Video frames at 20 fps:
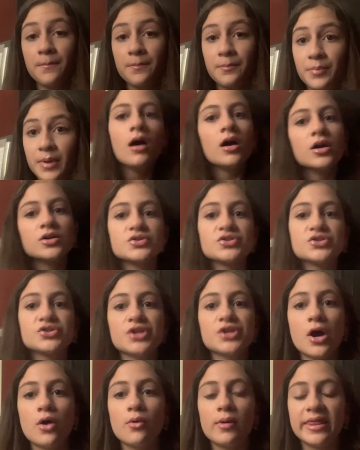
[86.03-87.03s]
But
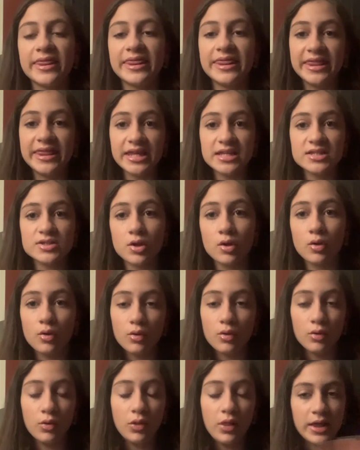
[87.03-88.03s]
so this
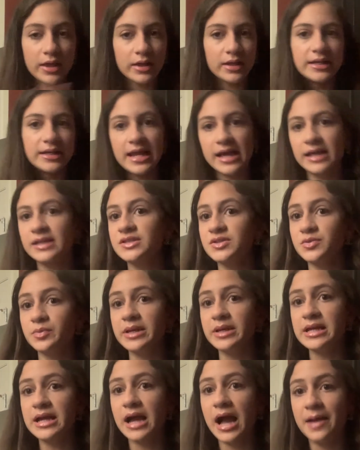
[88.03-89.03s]
whole like next
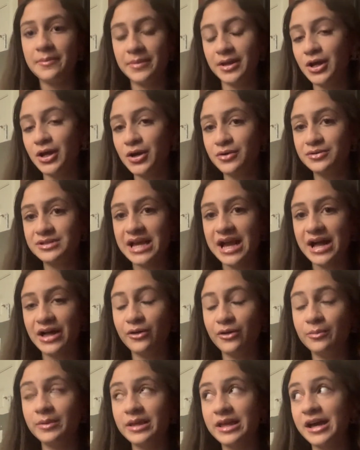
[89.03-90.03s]
week I'm in a
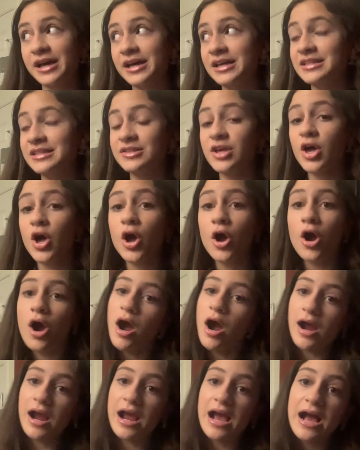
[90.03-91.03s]
hotel because
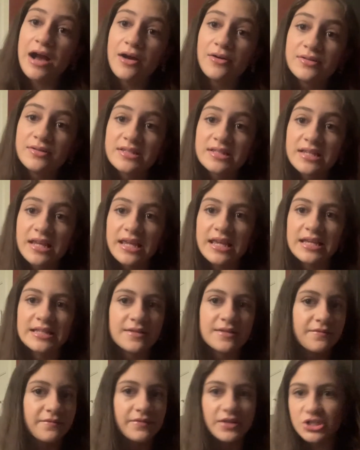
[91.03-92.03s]
our house like is
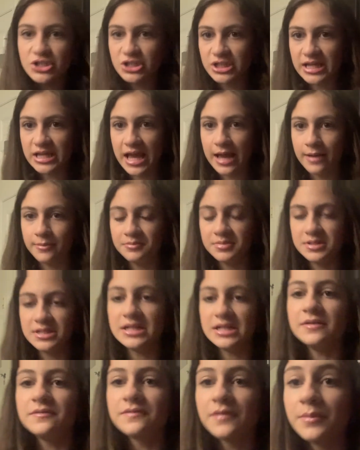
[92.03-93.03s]
officially
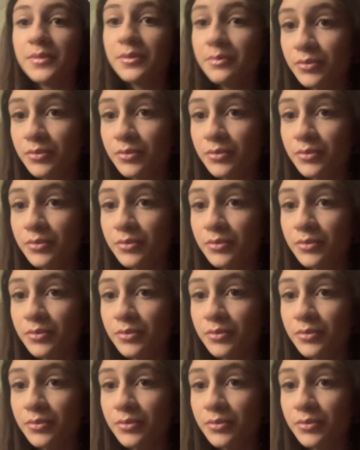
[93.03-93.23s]
empty from the